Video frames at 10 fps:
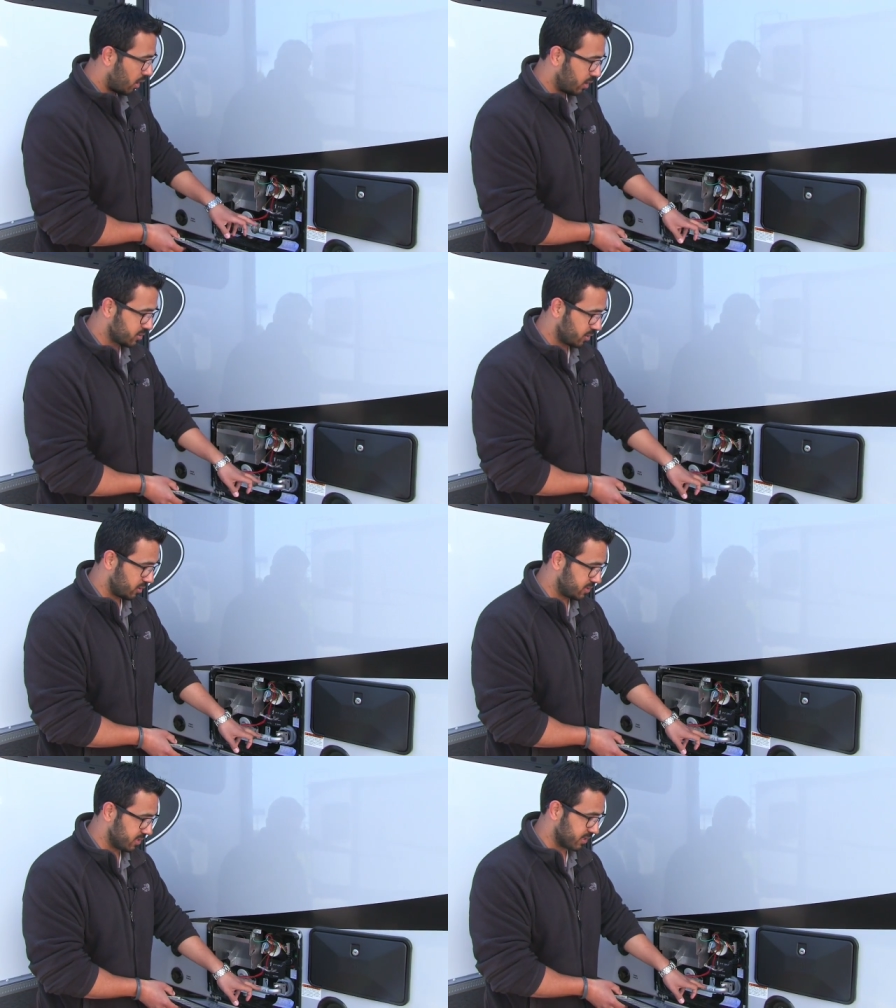Also,
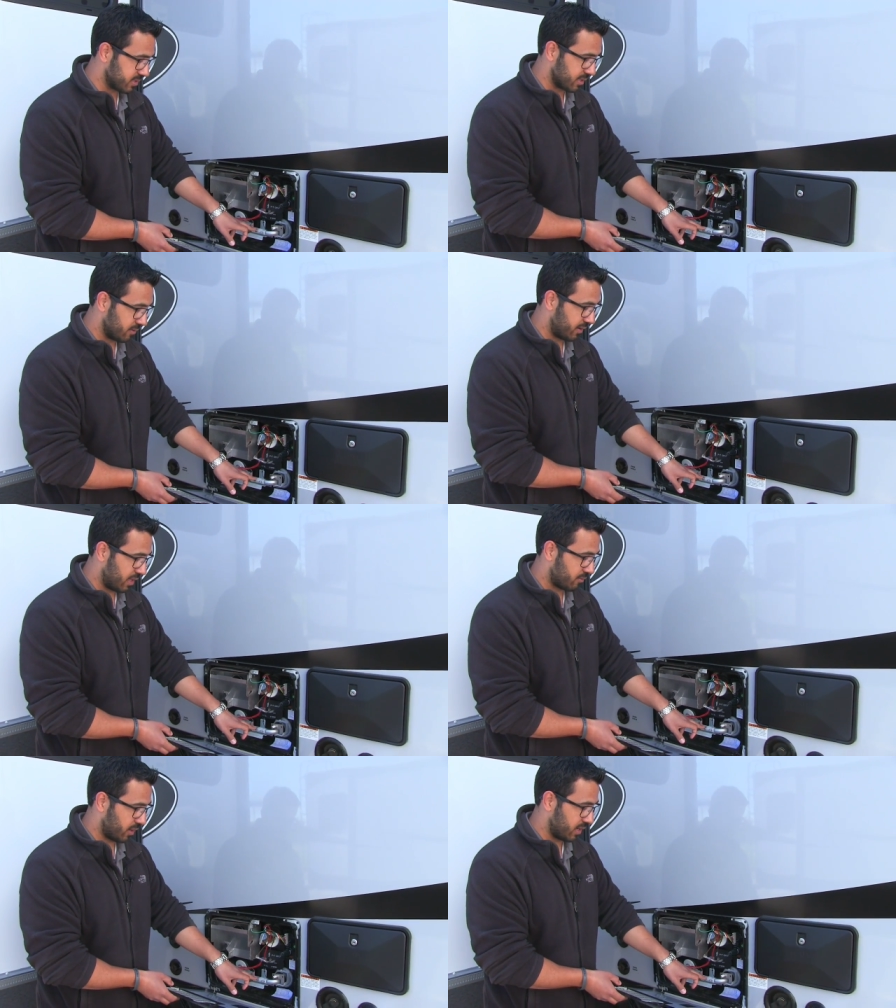you'll see this little
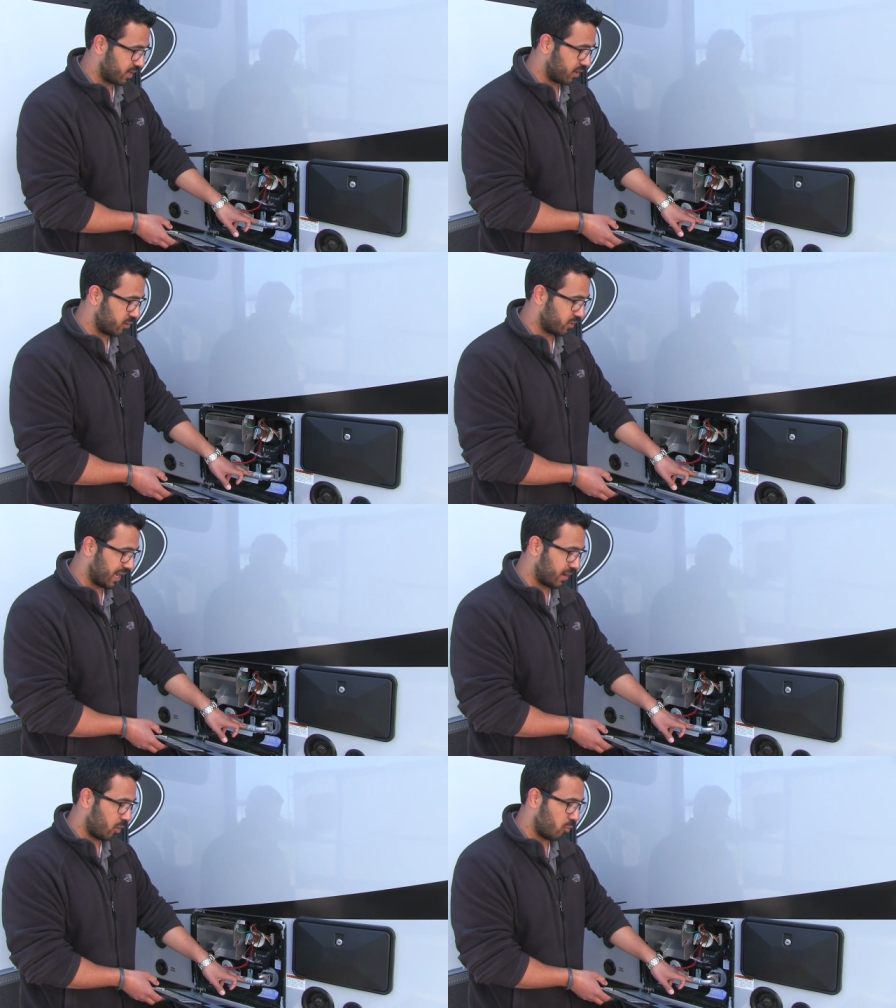valve right here. You
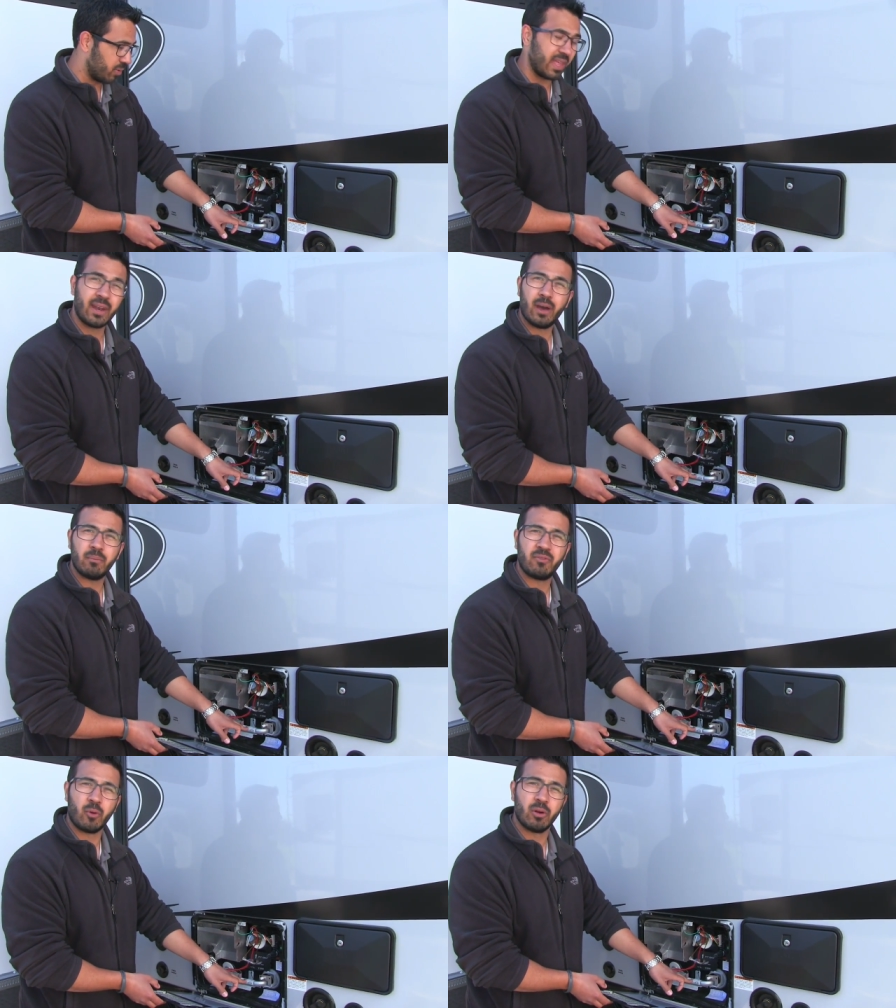can open that
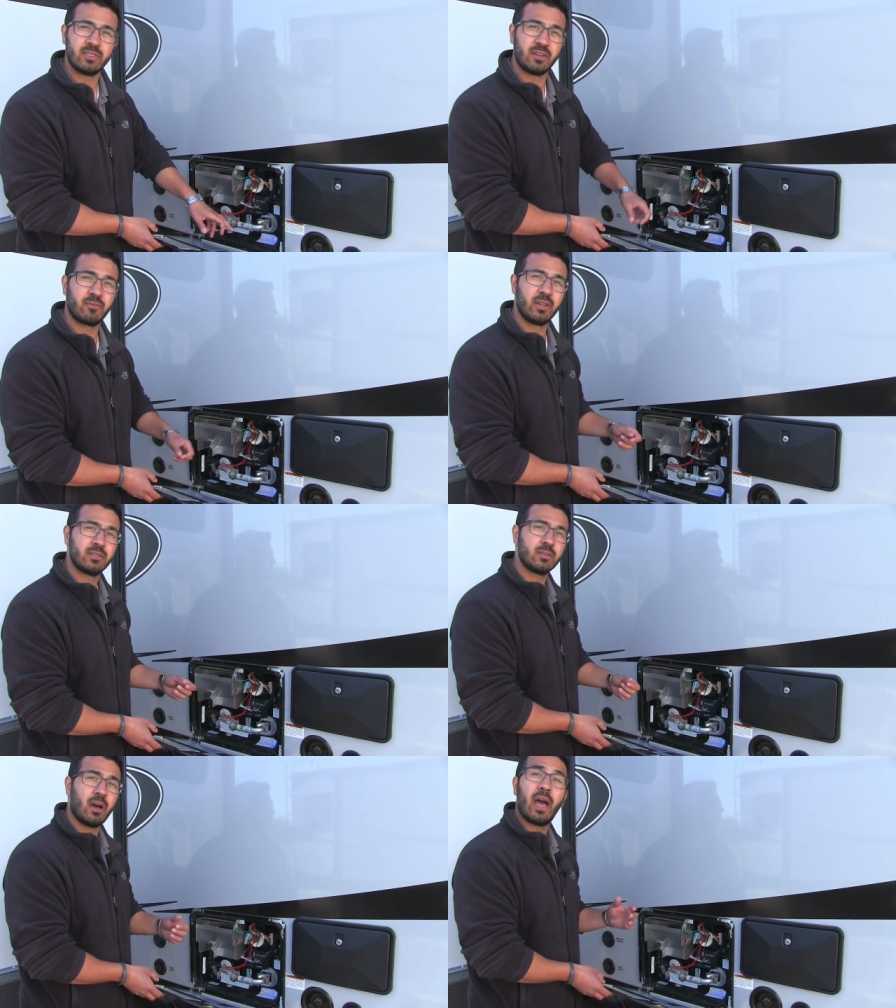up for
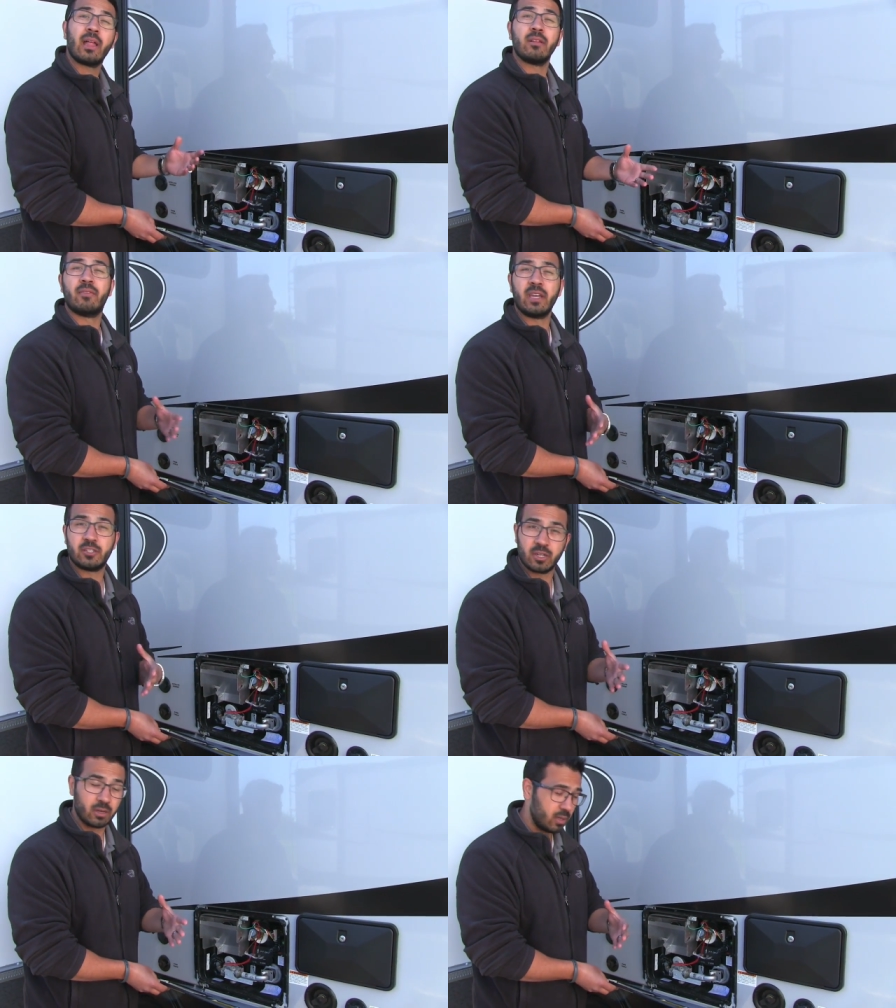different uh,
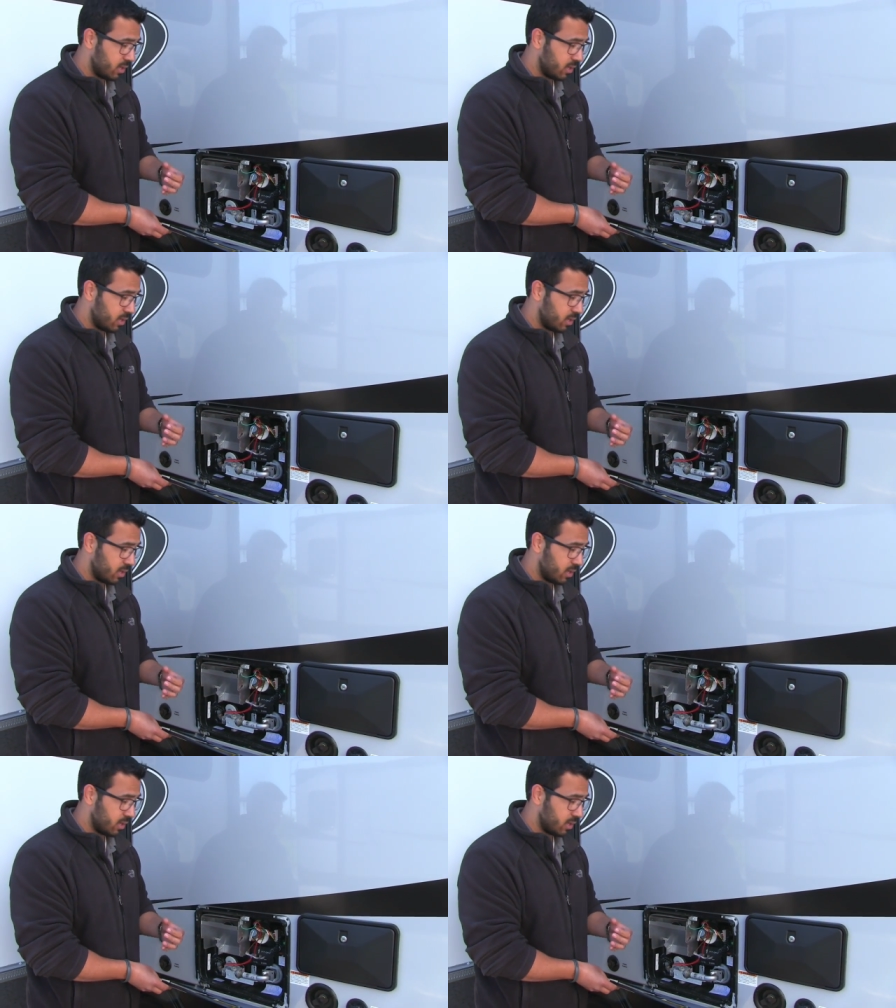elevation.